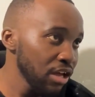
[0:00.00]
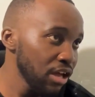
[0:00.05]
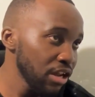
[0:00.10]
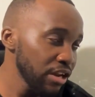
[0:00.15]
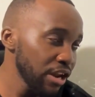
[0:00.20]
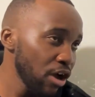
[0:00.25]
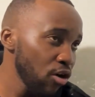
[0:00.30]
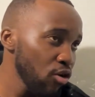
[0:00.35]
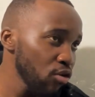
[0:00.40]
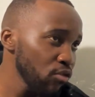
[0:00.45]

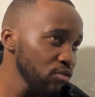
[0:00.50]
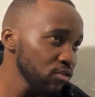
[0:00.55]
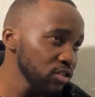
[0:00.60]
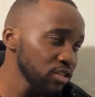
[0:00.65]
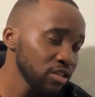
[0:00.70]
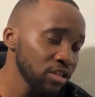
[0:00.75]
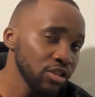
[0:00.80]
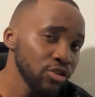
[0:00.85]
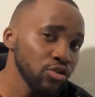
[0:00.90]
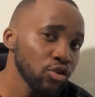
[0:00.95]
Now
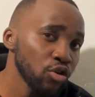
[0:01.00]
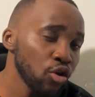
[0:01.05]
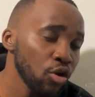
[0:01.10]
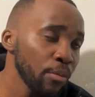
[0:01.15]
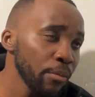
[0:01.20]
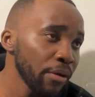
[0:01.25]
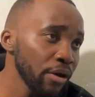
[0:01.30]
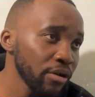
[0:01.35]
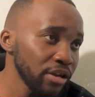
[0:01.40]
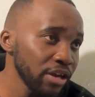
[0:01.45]
obviously your
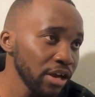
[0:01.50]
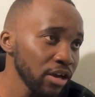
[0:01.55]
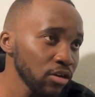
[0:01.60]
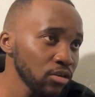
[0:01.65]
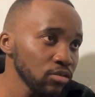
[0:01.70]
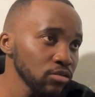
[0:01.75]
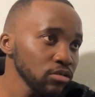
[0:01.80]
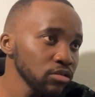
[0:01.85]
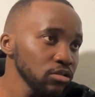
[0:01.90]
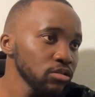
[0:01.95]
compound
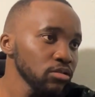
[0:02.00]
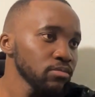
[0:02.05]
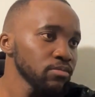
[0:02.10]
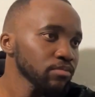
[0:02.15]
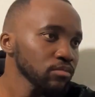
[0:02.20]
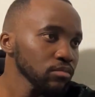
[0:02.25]
angles,